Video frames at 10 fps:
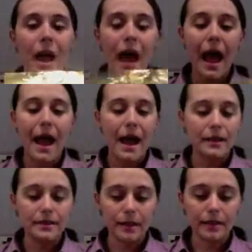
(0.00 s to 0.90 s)

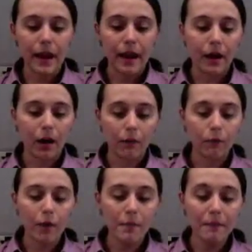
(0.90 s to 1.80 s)
And they're
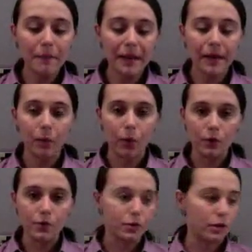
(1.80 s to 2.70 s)
from the peanut
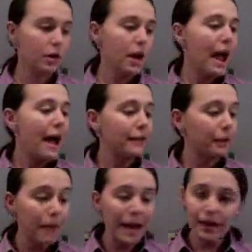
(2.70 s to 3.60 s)
roaster, and they're
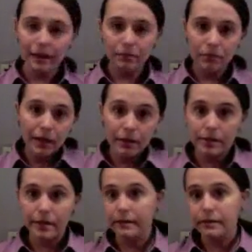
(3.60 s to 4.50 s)
made in
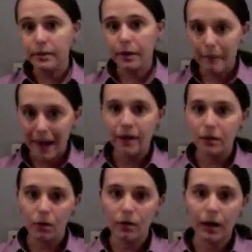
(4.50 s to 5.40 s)
Henderson, so they're made in
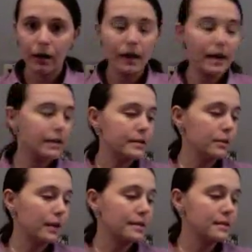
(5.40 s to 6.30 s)
North Carolina. So
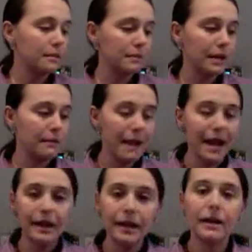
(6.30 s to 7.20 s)
that's something
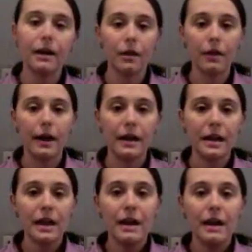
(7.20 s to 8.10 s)
made here that
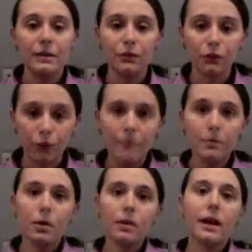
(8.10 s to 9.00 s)
is from
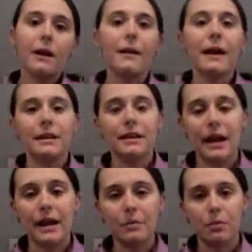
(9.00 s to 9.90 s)
North Carolina that I
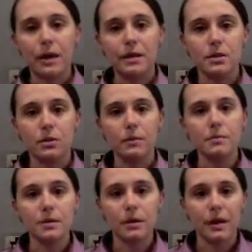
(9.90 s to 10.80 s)
could bring to them.
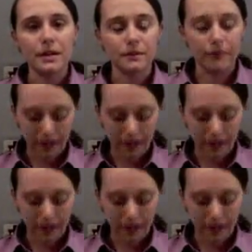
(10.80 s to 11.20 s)
So that's a very